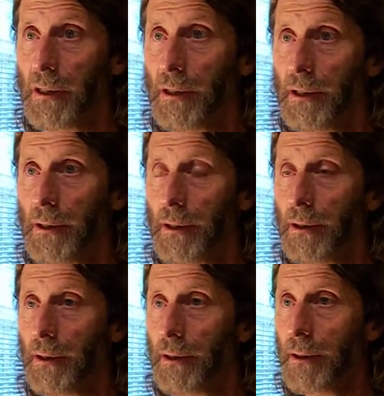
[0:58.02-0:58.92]

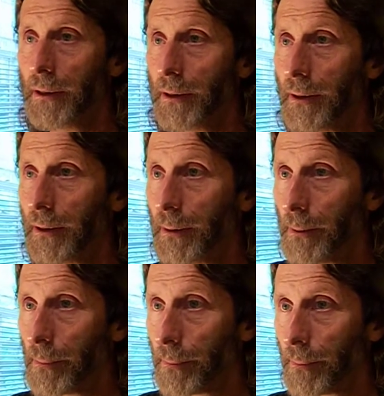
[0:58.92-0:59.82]

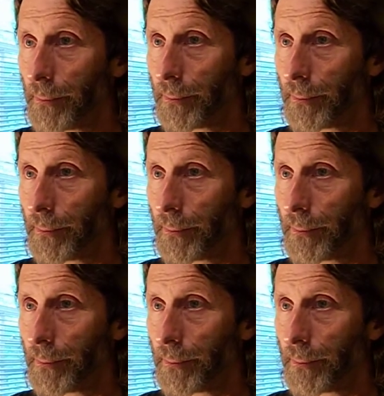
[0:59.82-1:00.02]
(silence)